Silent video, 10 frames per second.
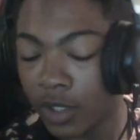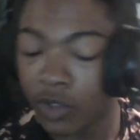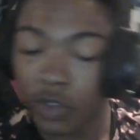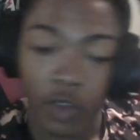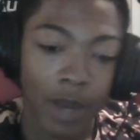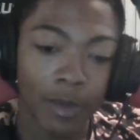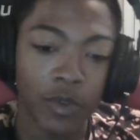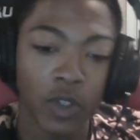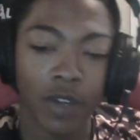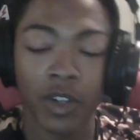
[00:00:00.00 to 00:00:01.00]
Subscribe if
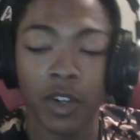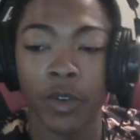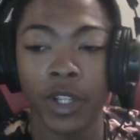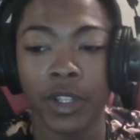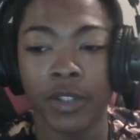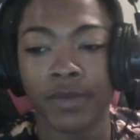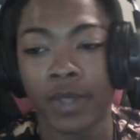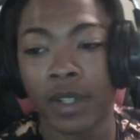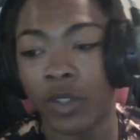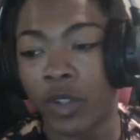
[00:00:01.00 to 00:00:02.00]
you haven't already.
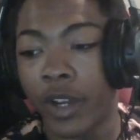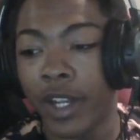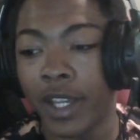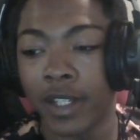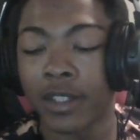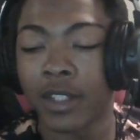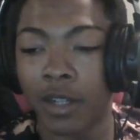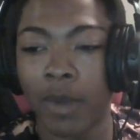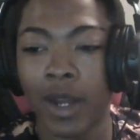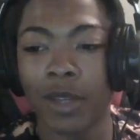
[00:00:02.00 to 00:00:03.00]
Have a great day.
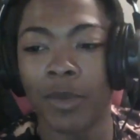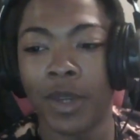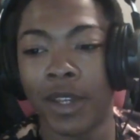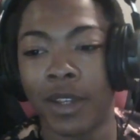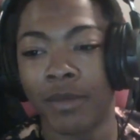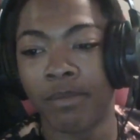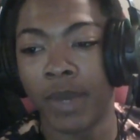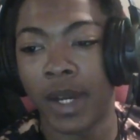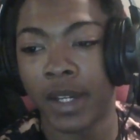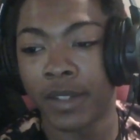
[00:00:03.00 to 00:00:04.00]
I'm out of here, man. Bye.